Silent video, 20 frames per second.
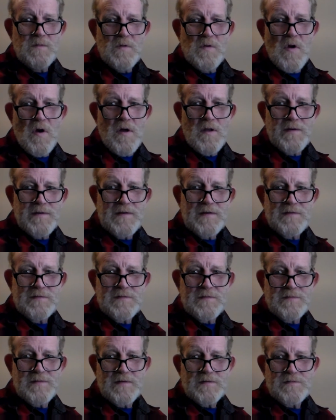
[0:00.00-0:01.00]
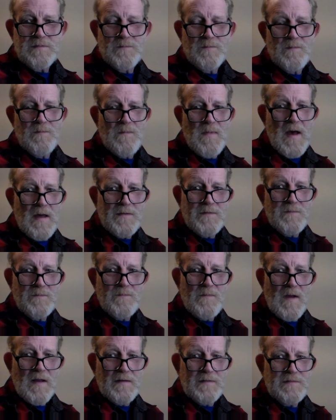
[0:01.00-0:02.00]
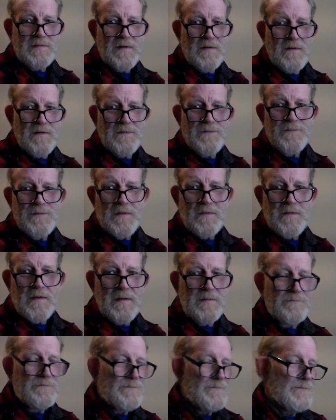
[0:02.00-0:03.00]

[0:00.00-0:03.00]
gone into this modern monetary theory,